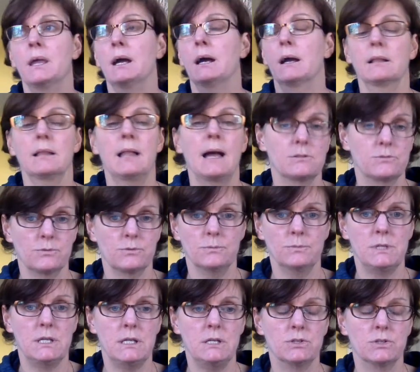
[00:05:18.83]
a
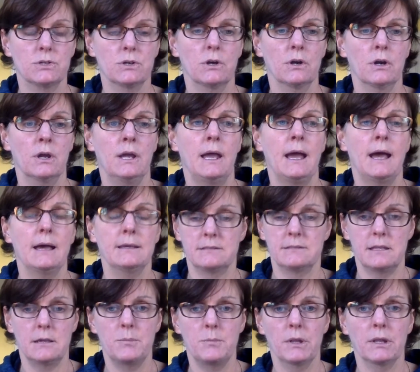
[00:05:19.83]
classroom teacher has
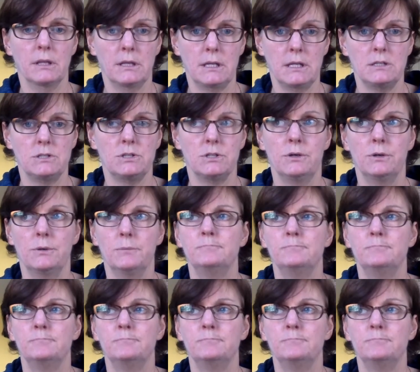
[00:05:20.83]
the ability to.